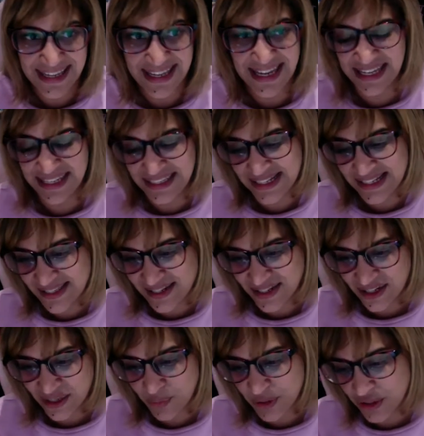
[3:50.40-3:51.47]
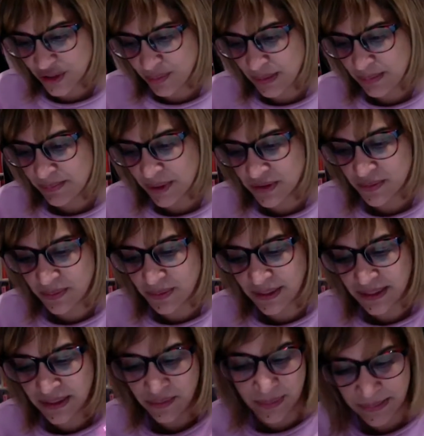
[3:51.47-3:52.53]
and this time we're going to be multiplying
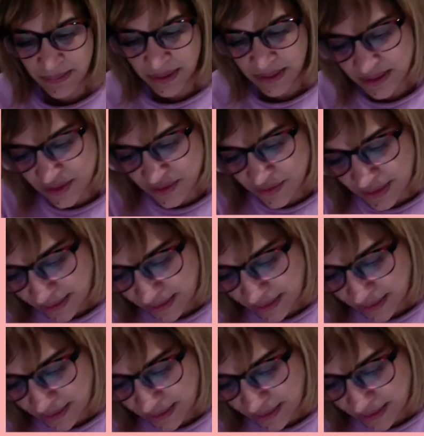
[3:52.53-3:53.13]
it by minus 3.